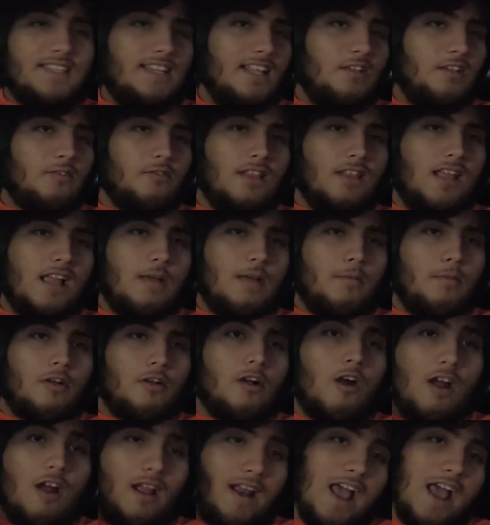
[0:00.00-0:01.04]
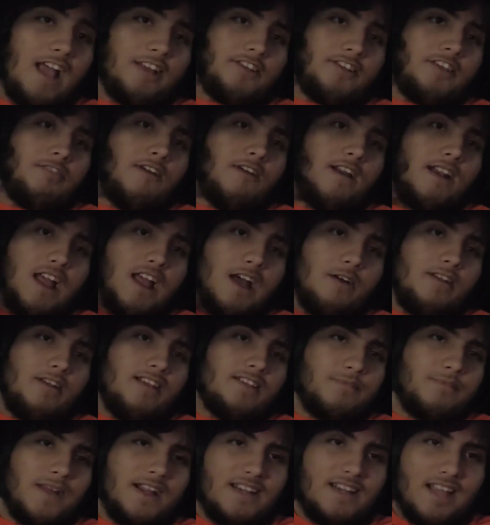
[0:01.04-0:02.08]
still a reliable car. And actually, right now, it
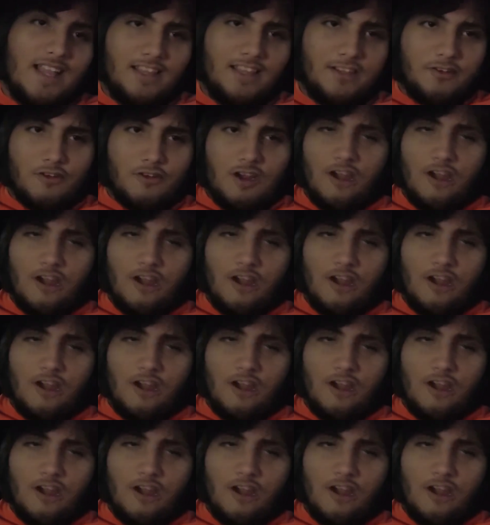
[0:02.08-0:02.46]
is my daily